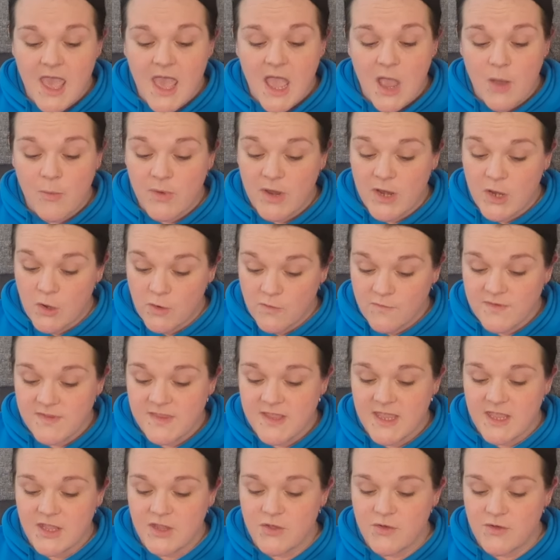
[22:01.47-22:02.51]
and we love
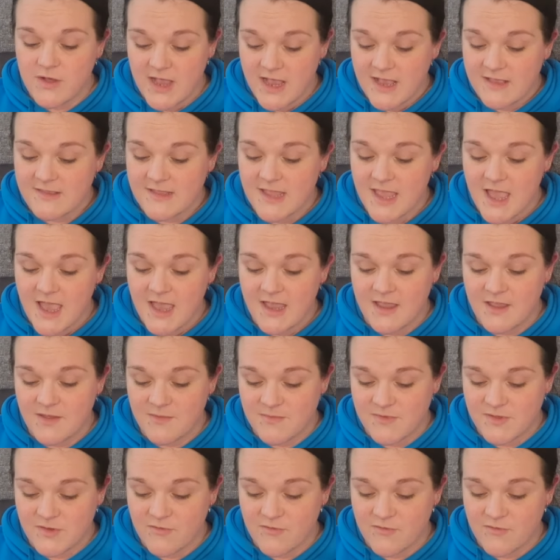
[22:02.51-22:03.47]
seeing your casket items